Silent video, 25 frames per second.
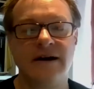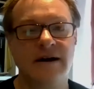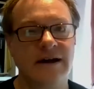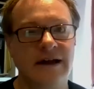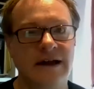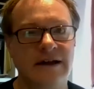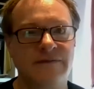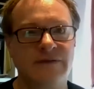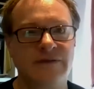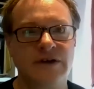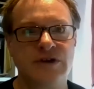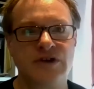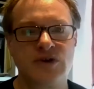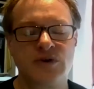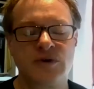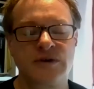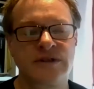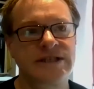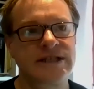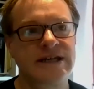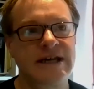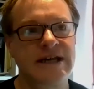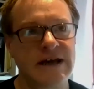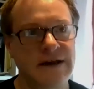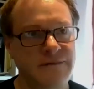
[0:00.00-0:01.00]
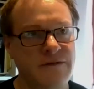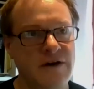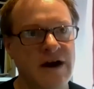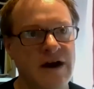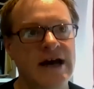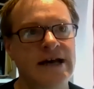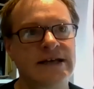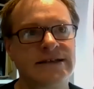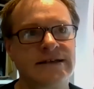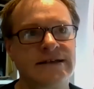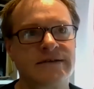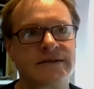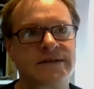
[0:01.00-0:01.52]
if you talk to Keir
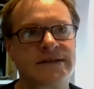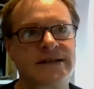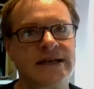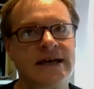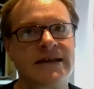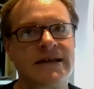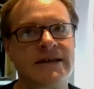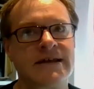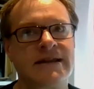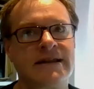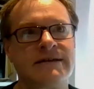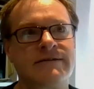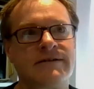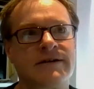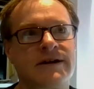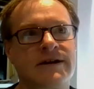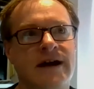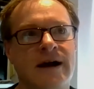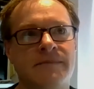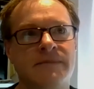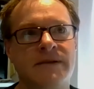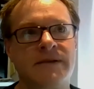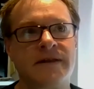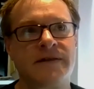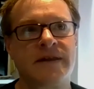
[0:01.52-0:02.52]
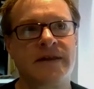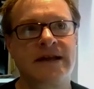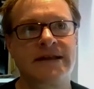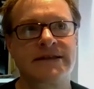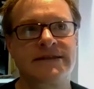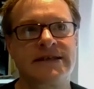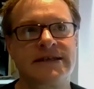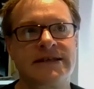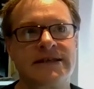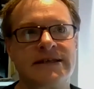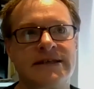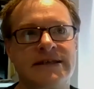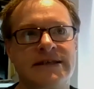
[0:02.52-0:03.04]
Fraser, he'll say that there are a couple of things
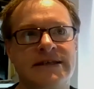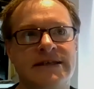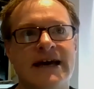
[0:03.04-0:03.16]
that